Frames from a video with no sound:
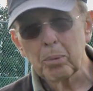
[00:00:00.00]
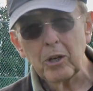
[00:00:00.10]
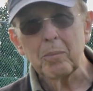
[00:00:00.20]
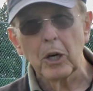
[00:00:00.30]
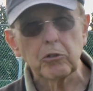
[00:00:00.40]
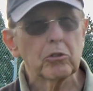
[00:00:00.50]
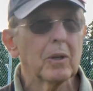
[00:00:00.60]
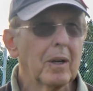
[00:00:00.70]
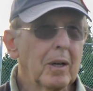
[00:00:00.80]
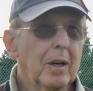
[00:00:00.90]
pretty much
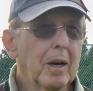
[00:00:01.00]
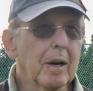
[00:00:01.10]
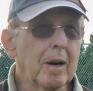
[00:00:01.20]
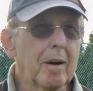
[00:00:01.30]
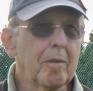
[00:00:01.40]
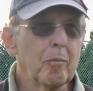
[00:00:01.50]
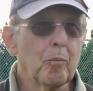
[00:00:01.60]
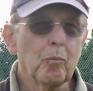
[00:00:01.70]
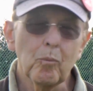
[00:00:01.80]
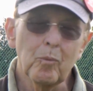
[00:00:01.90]

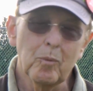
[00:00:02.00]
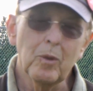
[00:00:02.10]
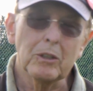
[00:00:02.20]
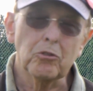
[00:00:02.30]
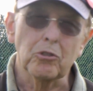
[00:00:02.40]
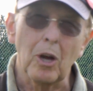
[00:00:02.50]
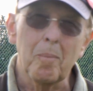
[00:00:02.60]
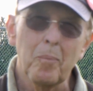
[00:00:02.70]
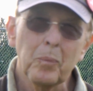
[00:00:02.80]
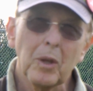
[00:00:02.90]
it's
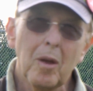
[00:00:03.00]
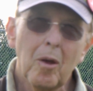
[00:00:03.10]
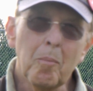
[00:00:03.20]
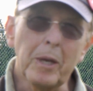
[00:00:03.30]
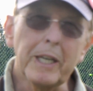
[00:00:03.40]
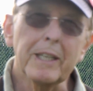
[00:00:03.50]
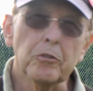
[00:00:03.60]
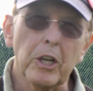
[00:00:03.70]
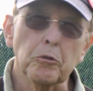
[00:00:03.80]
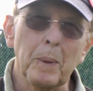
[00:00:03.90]
meeting
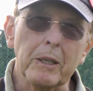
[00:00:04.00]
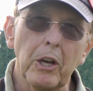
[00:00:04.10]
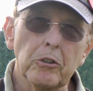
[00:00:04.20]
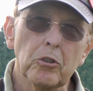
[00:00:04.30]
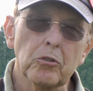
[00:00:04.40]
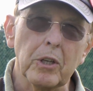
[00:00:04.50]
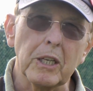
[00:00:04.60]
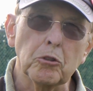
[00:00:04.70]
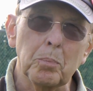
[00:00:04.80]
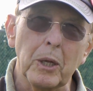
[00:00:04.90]
its expectations,
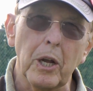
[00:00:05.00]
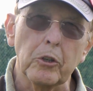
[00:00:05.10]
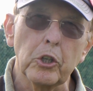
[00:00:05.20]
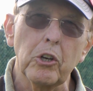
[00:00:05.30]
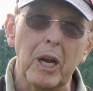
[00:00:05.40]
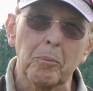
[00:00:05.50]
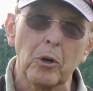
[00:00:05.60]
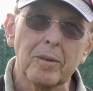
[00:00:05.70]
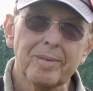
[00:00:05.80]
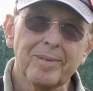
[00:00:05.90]
and it's been a good neighbor.